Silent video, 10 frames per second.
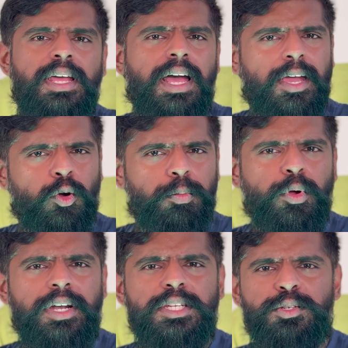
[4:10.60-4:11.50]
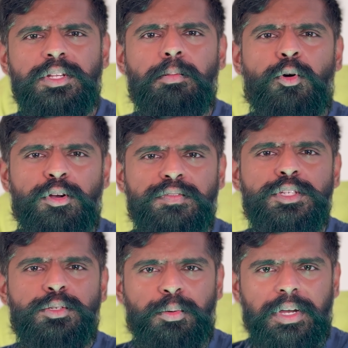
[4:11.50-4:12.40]
I hope you understood the moral of the
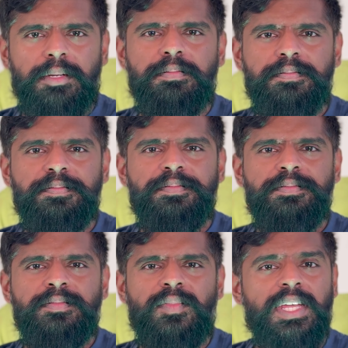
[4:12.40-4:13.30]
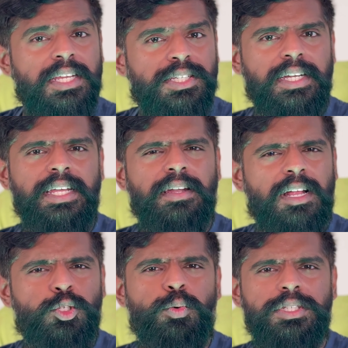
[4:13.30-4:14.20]
story. Initially,
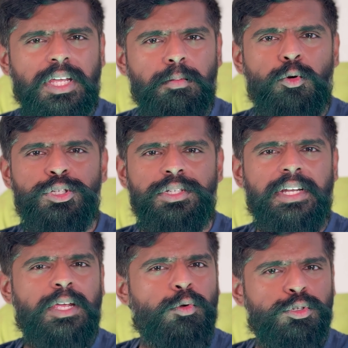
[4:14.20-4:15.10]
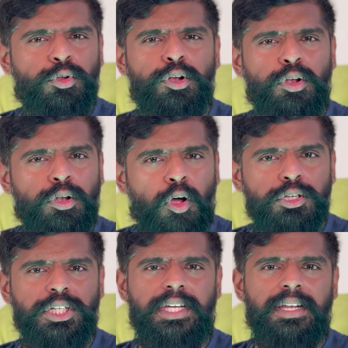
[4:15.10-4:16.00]
Raju was emotional, he was not
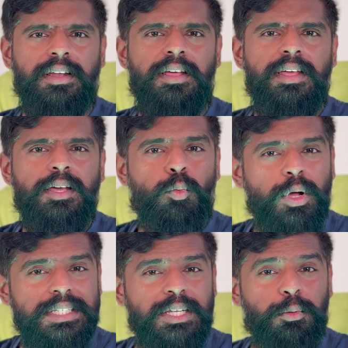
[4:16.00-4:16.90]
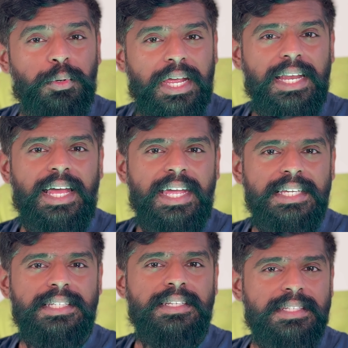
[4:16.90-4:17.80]
logical. Once he
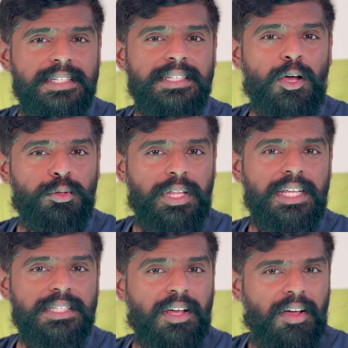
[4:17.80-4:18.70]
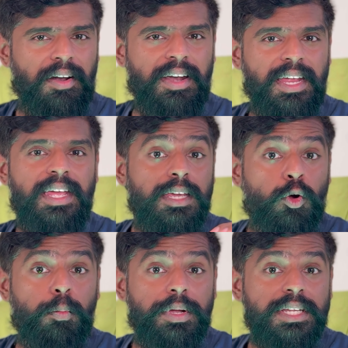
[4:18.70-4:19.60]
realized this is how things are, he
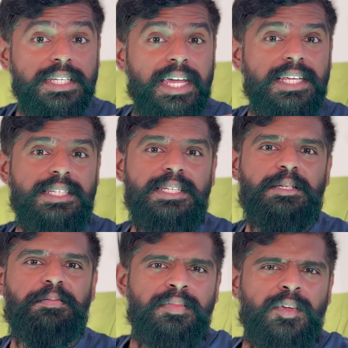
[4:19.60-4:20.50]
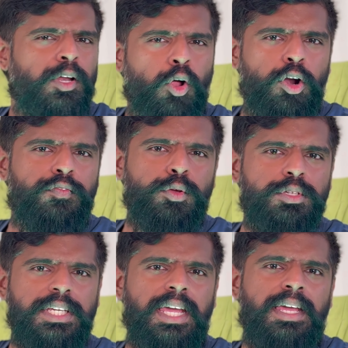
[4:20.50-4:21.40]
opened his eyes. A lot of you
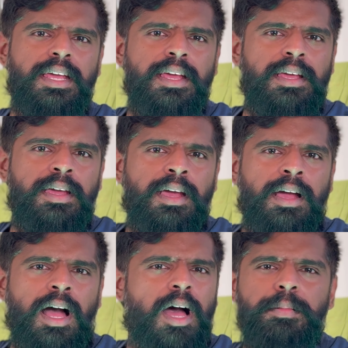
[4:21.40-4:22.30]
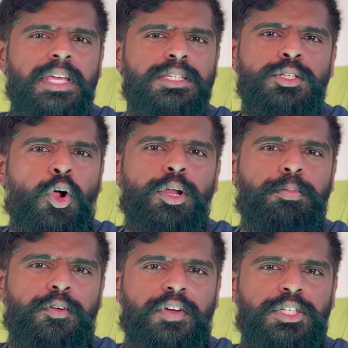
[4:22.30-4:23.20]
say, army is not a
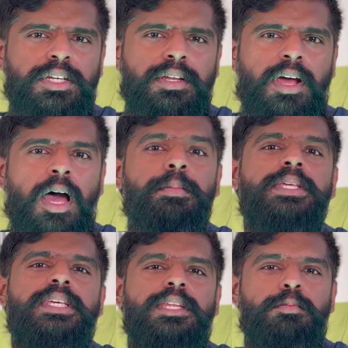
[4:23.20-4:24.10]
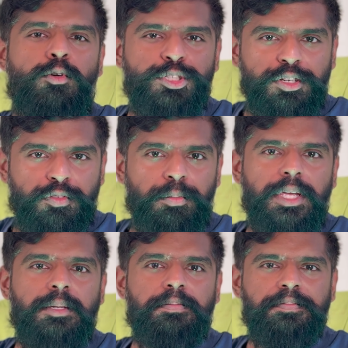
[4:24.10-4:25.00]
profession, army is an emotion for me.